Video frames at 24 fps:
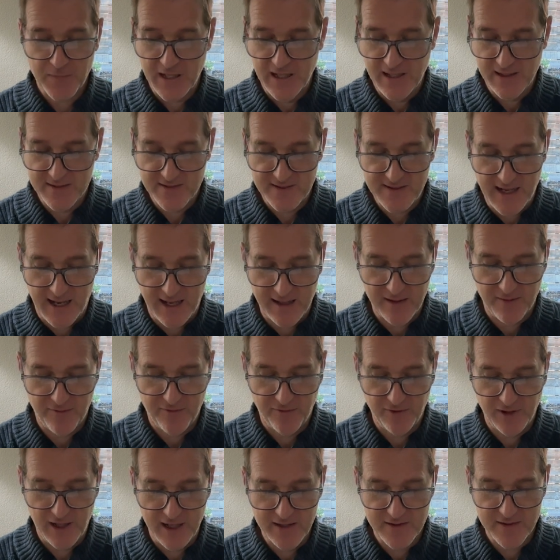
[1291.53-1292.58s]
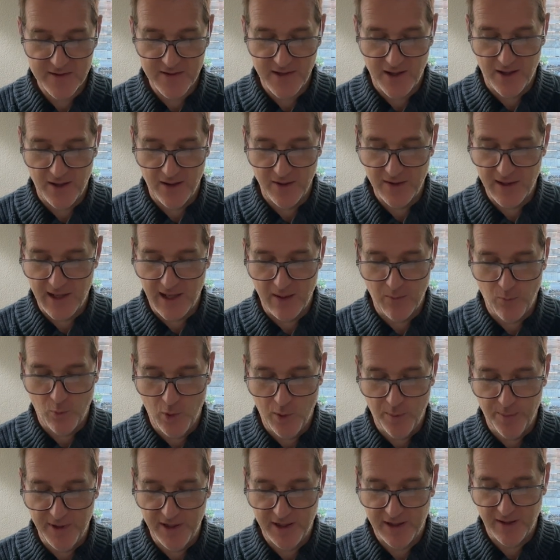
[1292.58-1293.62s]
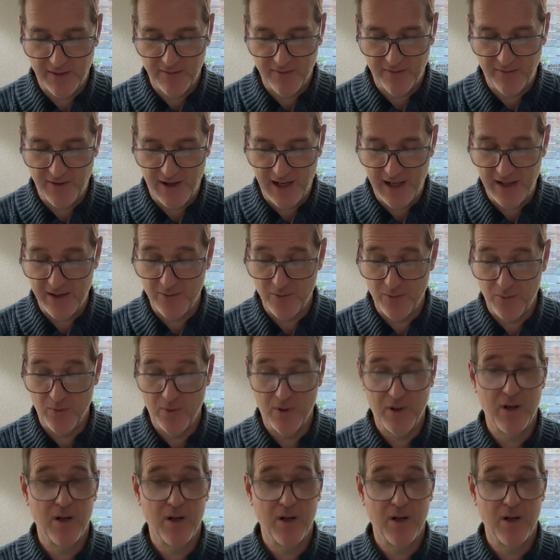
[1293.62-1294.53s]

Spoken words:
It's not in a flood zone and will be conveyed